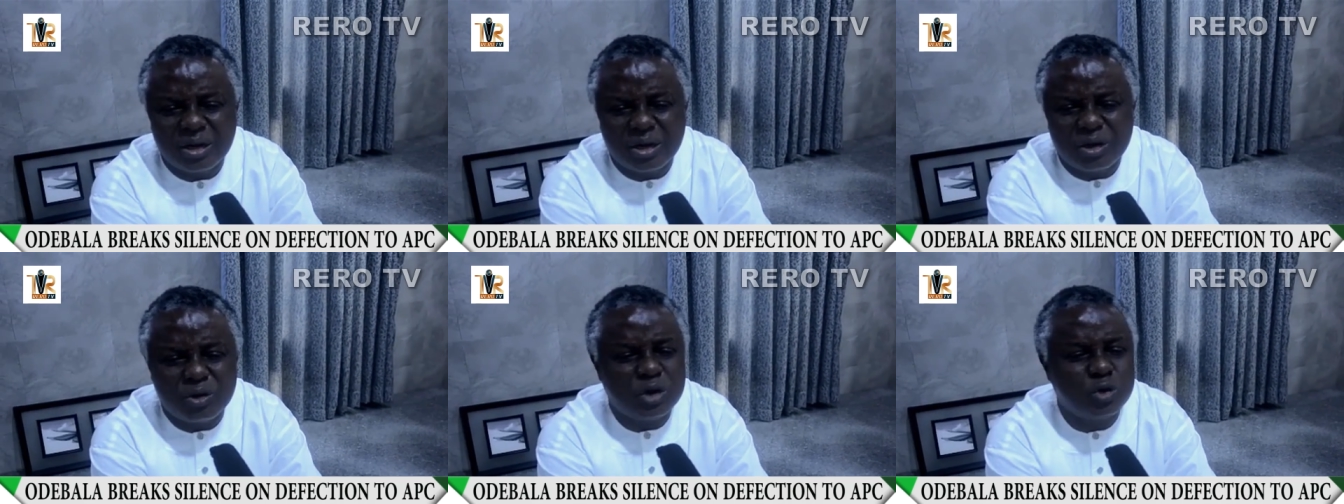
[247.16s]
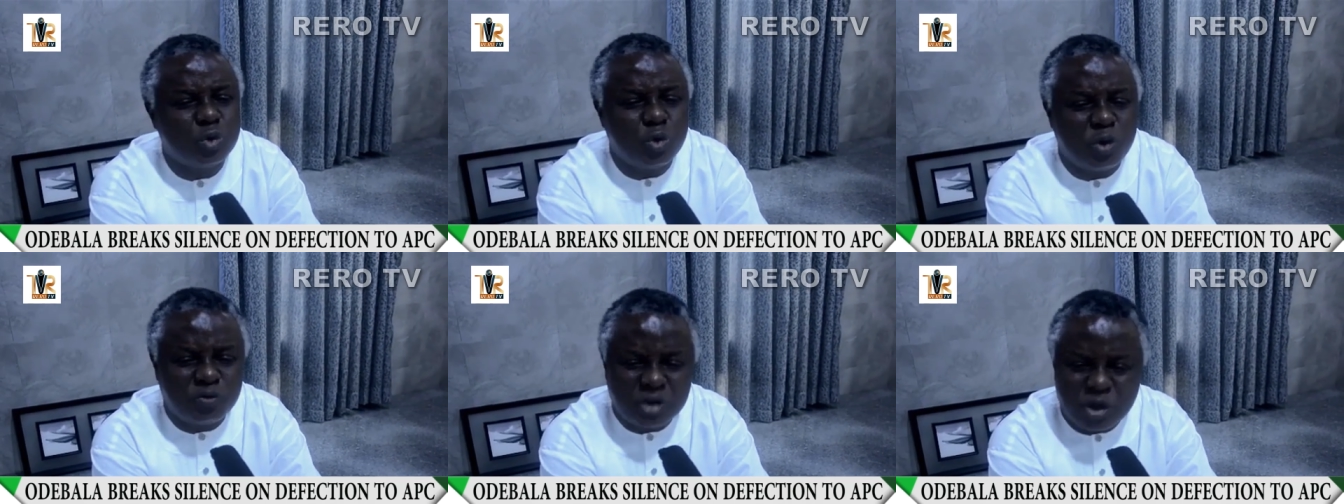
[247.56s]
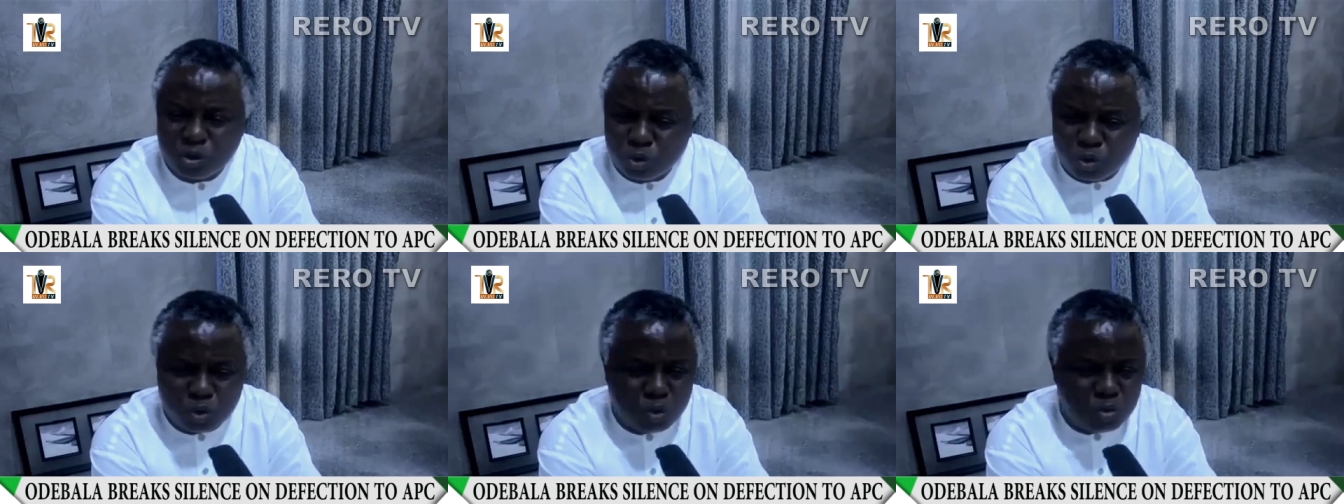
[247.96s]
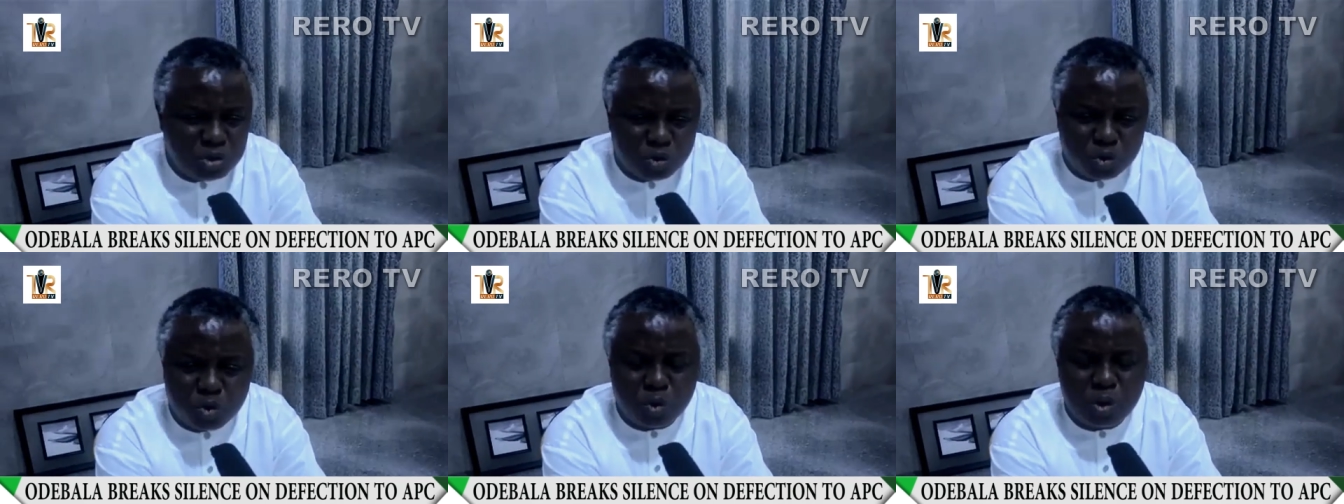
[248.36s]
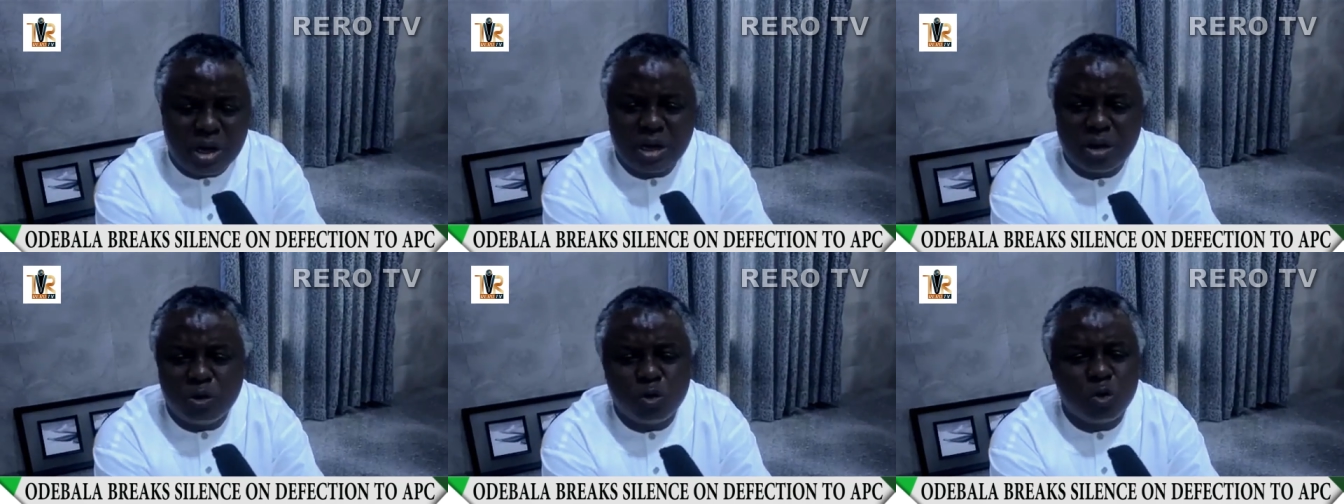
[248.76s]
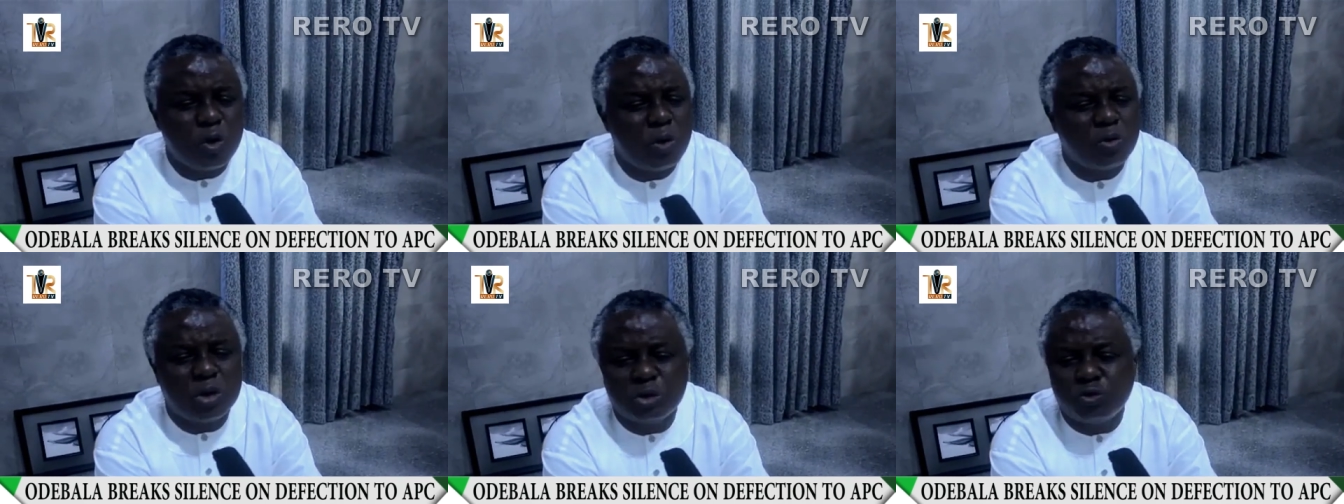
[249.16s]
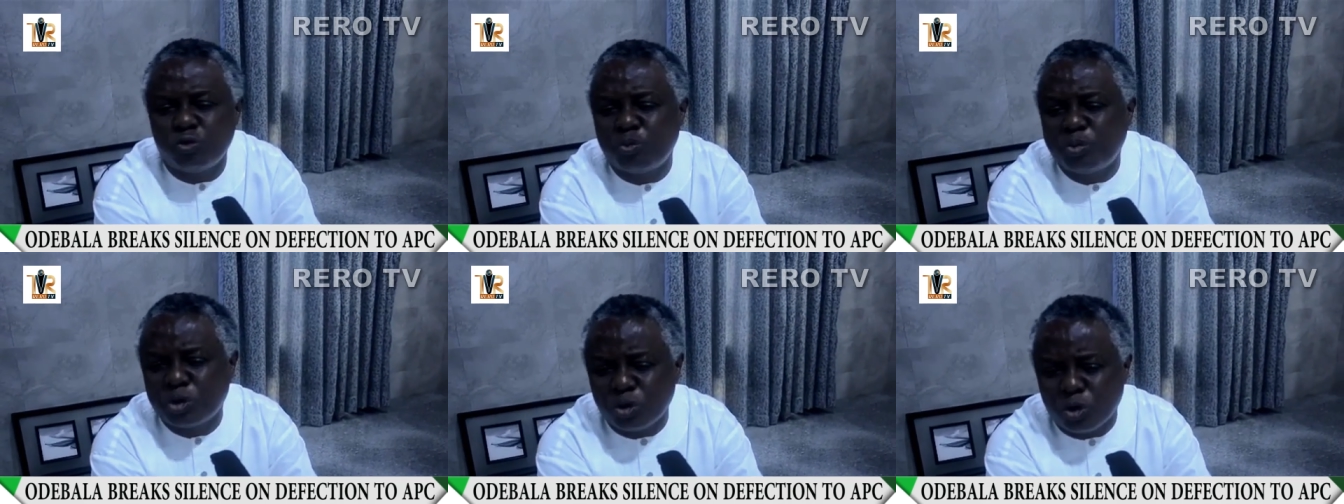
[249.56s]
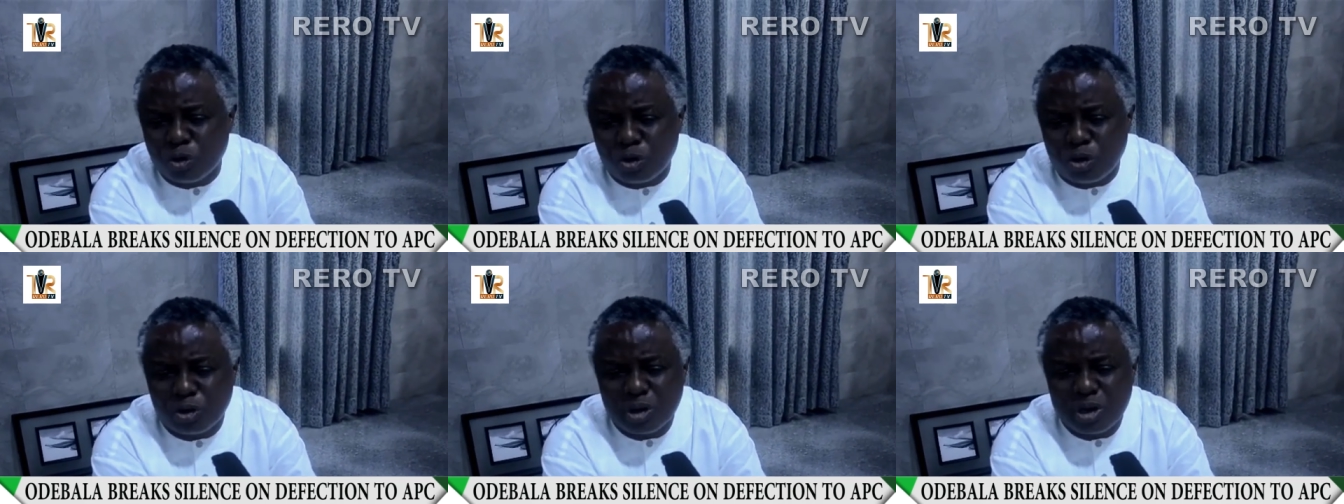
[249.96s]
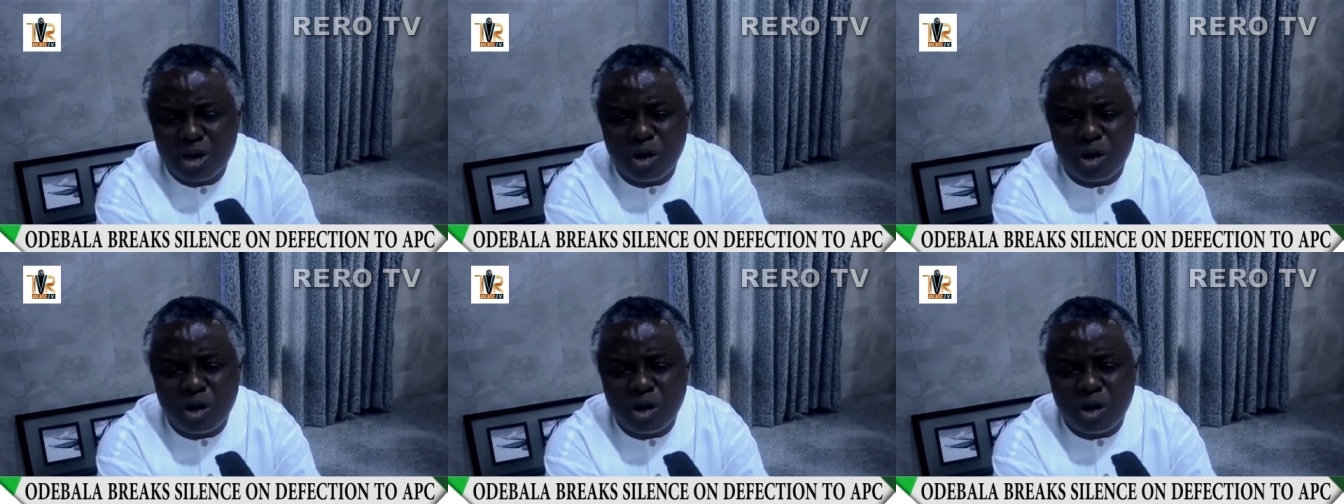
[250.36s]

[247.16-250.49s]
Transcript: Going to after to Rugumi to Kowa. Okowa will not even pick your call.